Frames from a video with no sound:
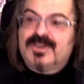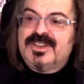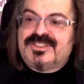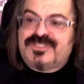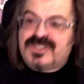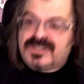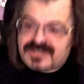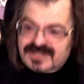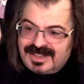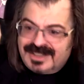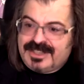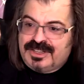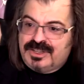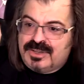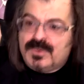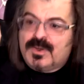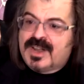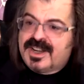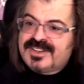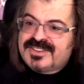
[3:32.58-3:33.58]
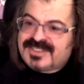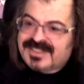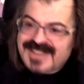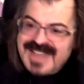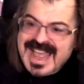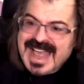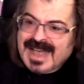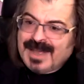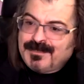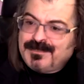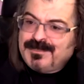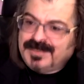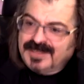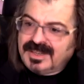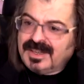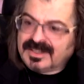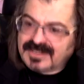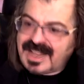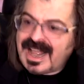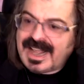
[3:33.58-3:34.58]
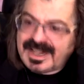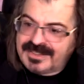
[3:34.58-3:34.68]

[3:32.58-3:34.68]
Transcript: it's just like you on his lap, a lot